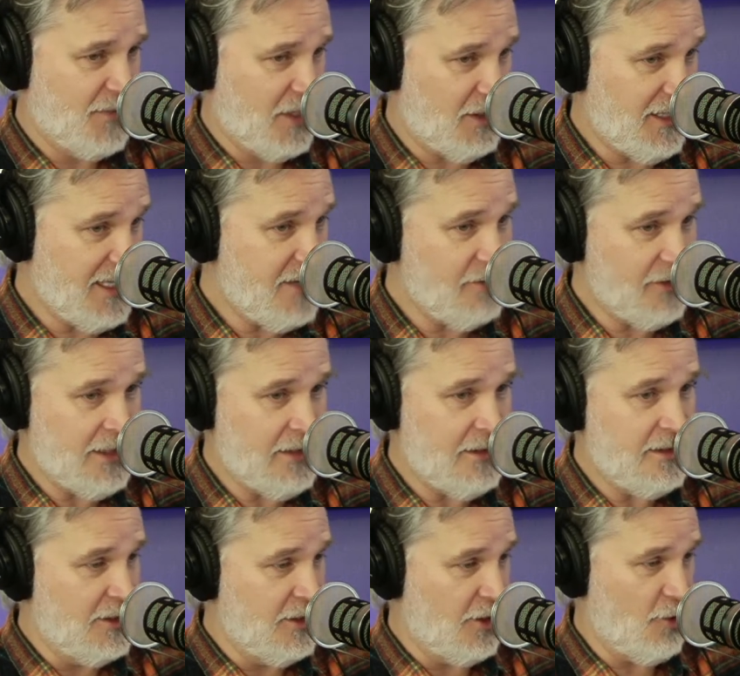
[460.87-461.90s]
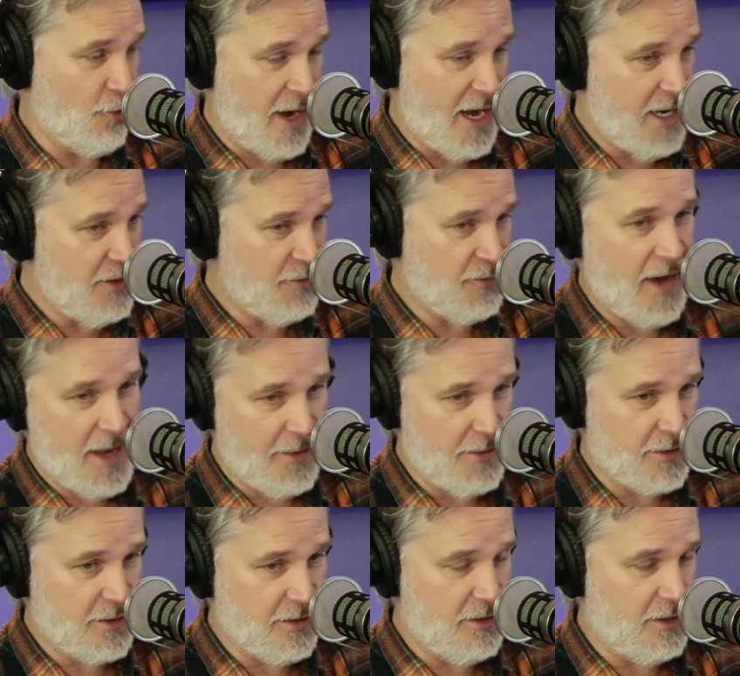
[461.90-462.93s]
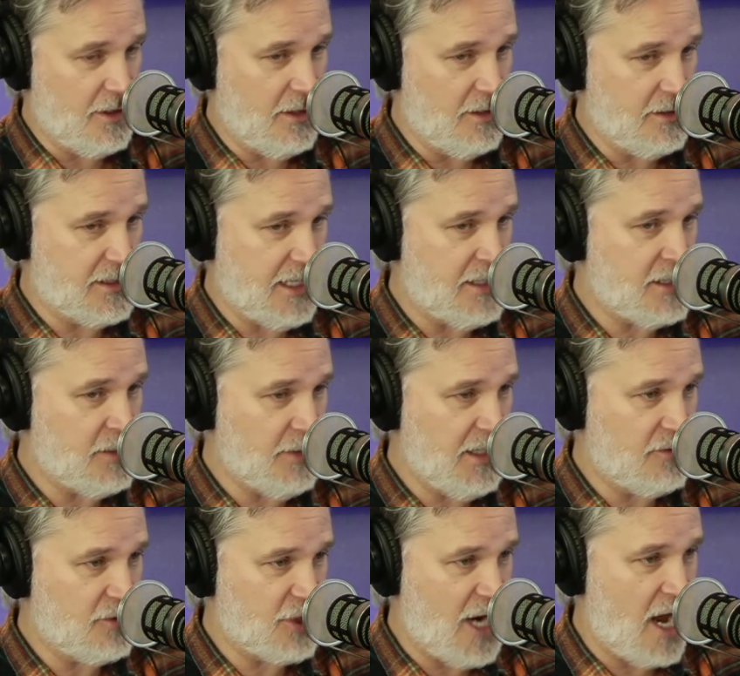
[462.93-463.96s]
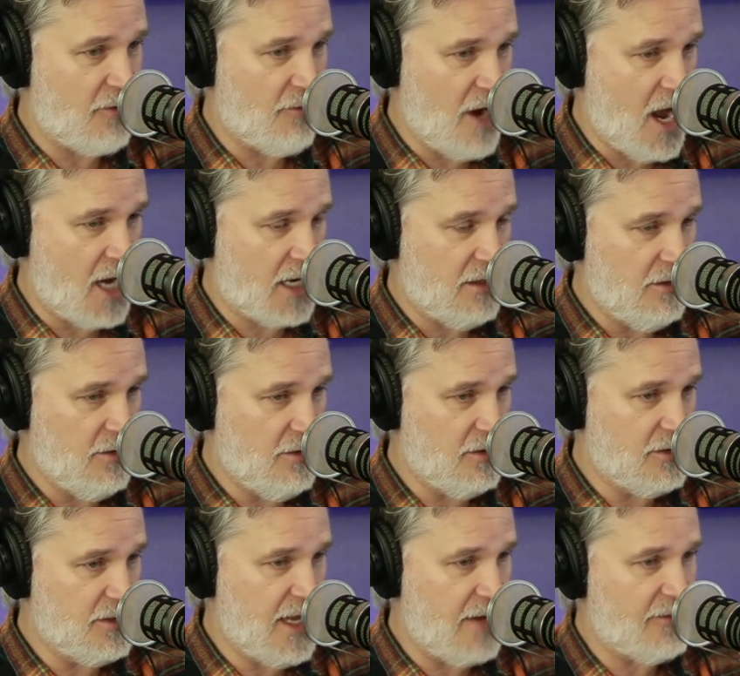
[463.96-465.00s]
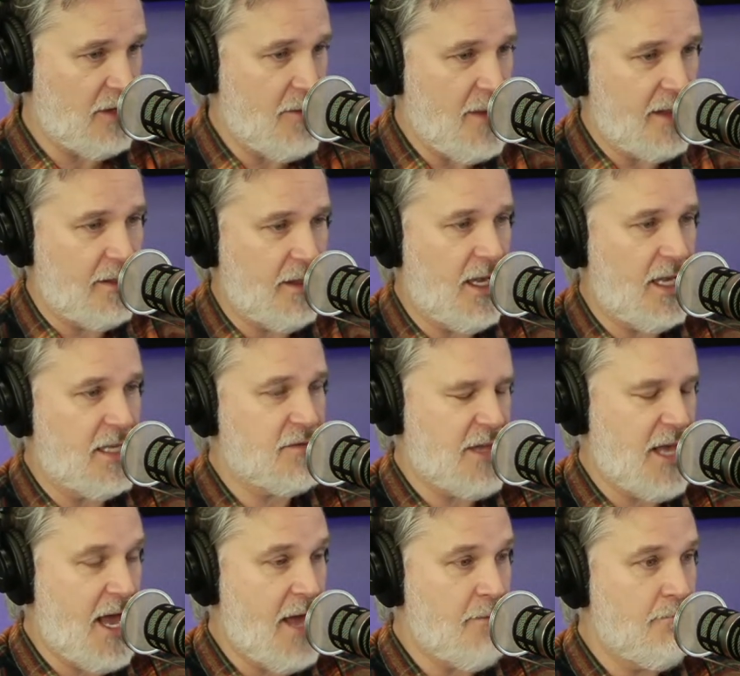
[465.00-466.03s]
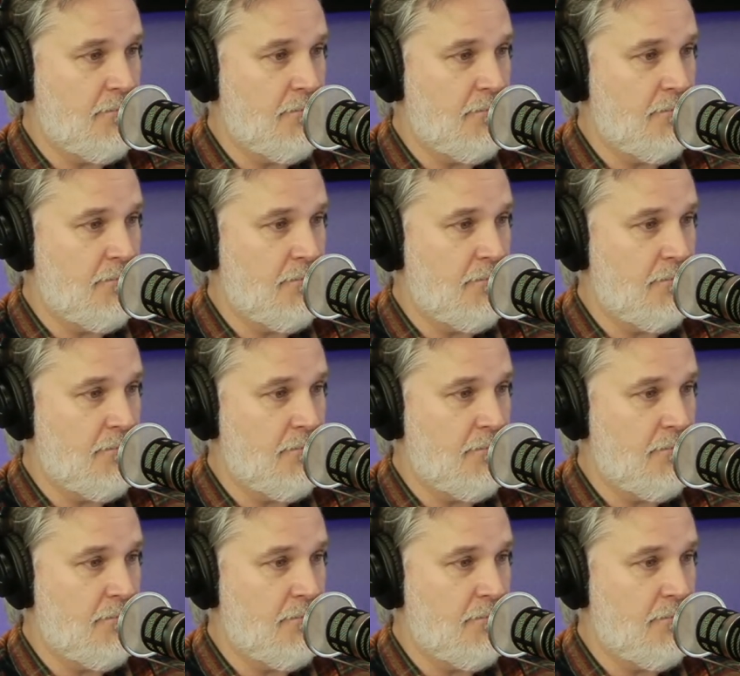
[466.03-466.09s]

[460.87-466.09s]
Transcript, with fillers: of Cleveland, grandfather uh, ostensibly of shock rock. You could definitely make the case for that.